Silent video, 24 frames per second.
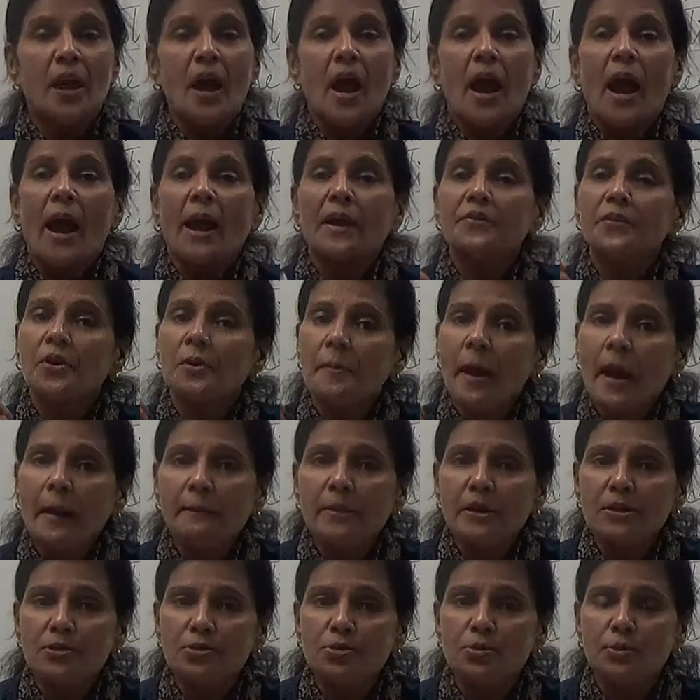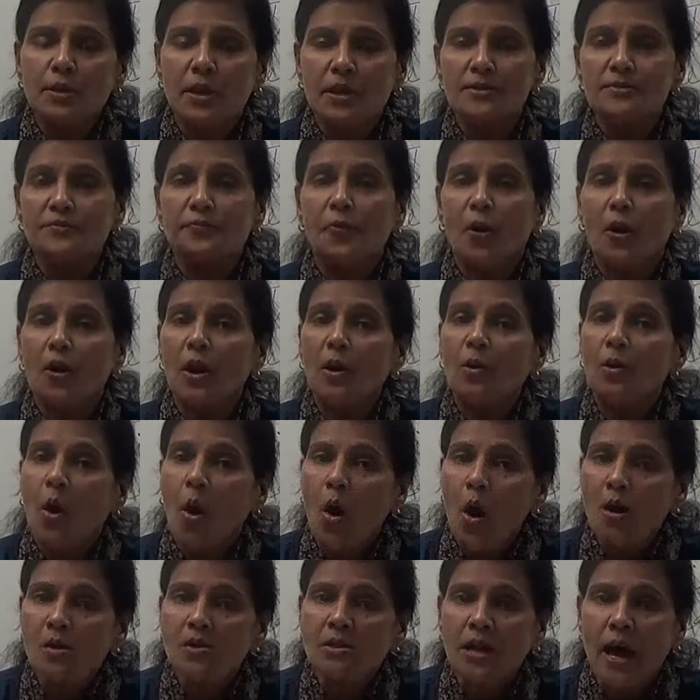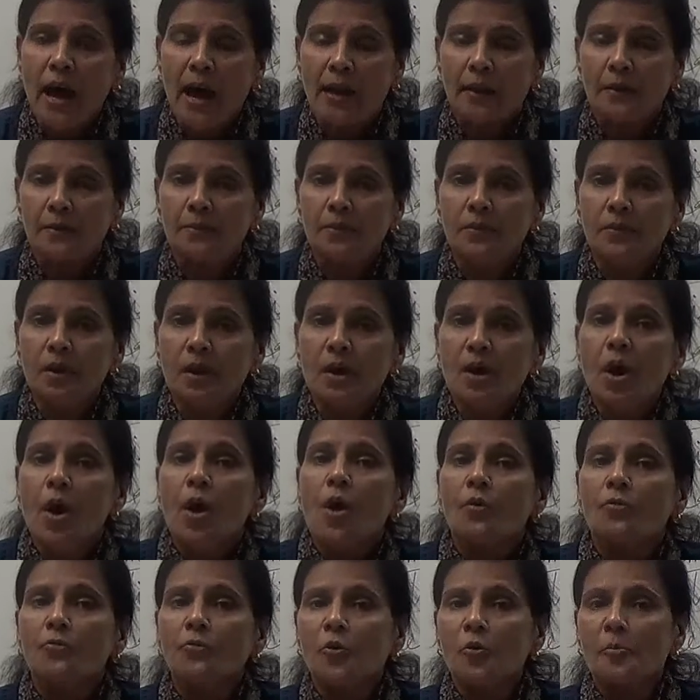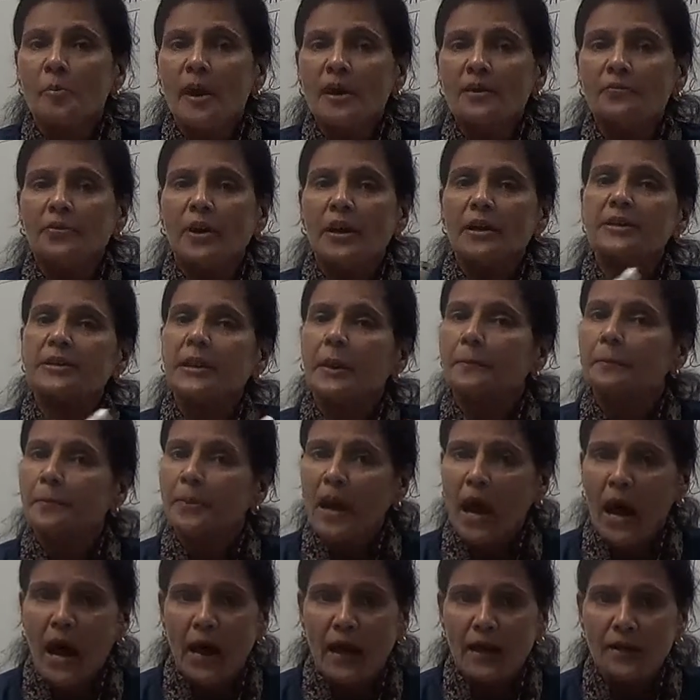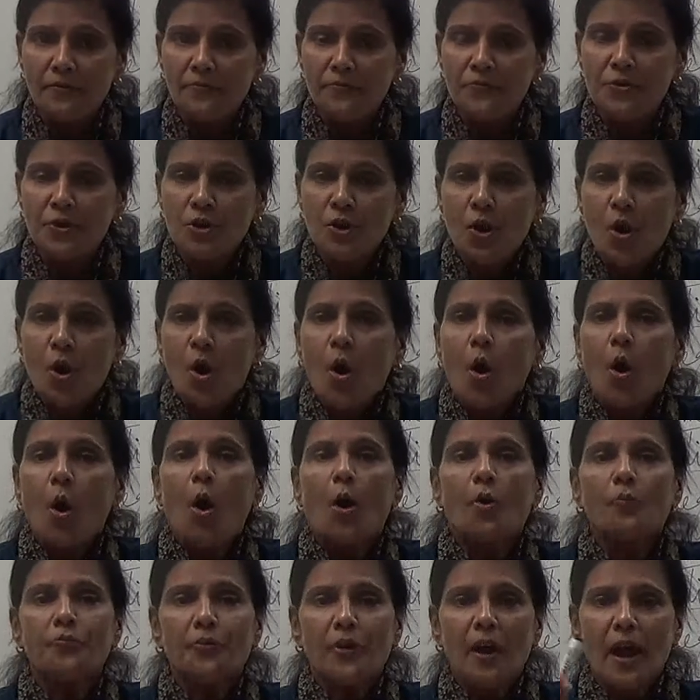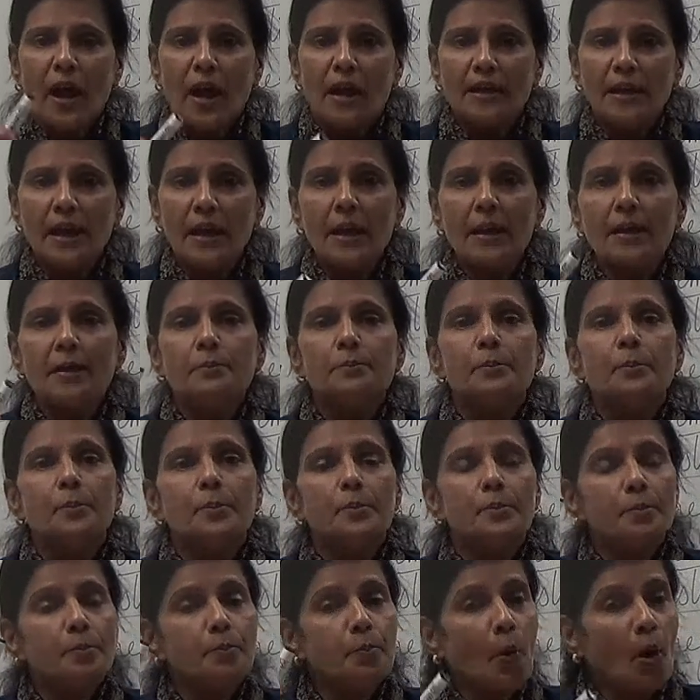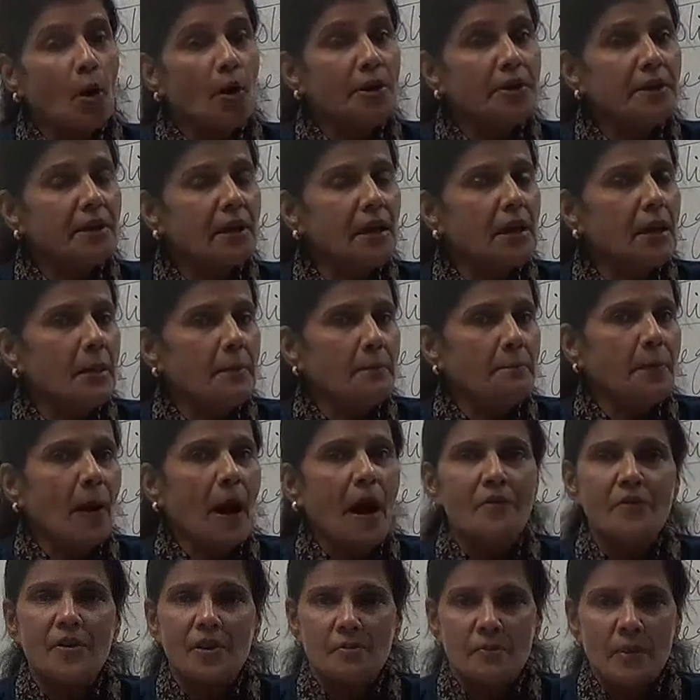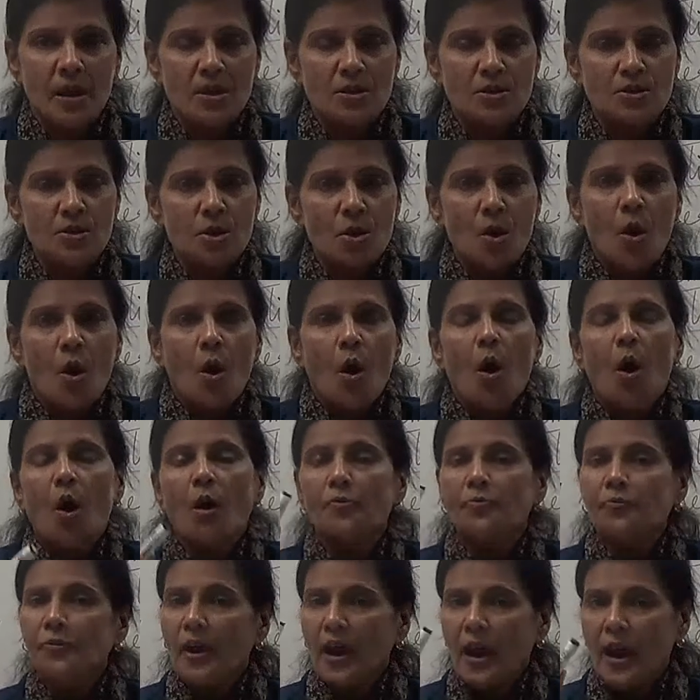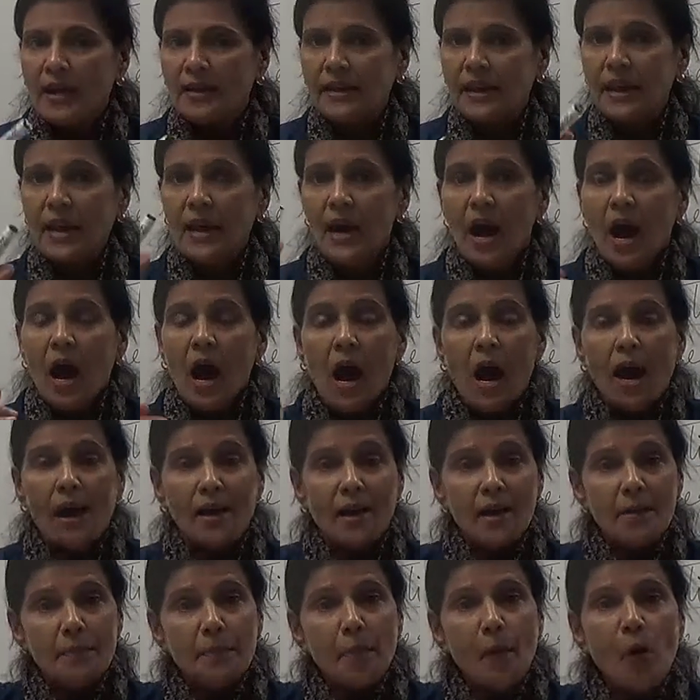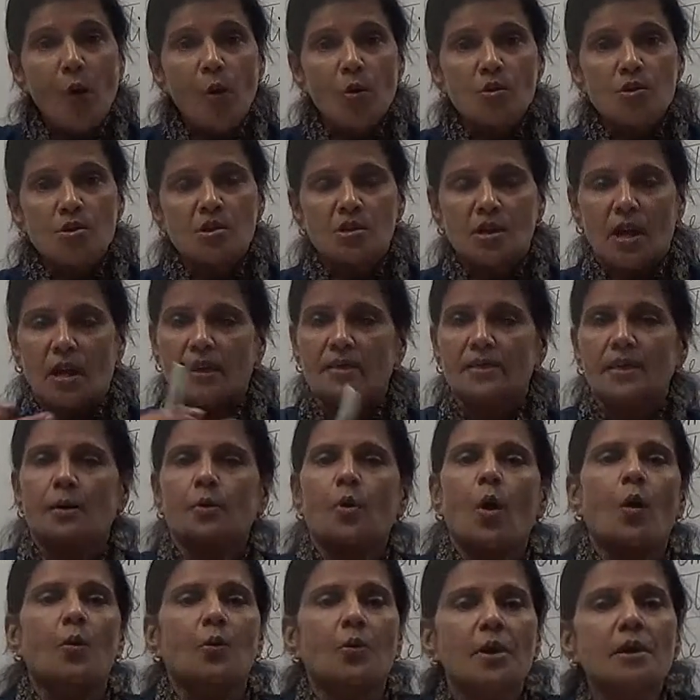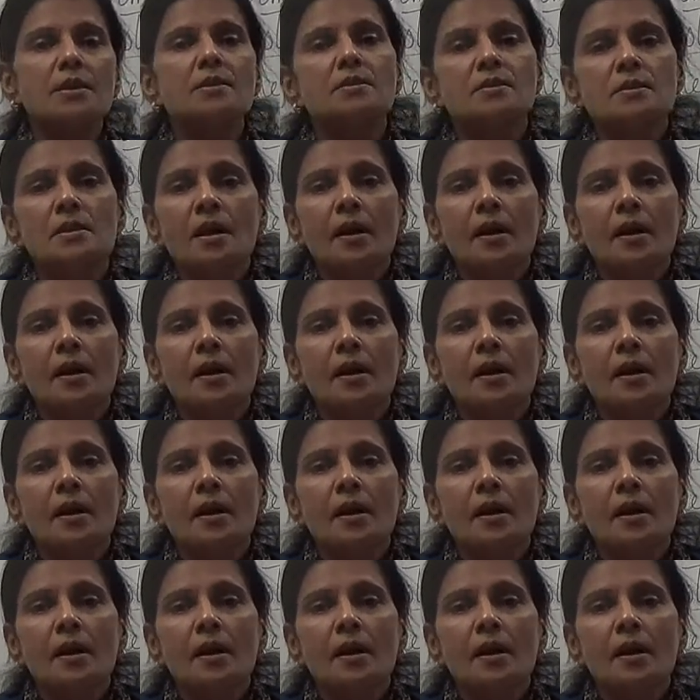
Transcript: And remember students, for a long time, women were deprived of any political empowerment of any higher post in the Congress.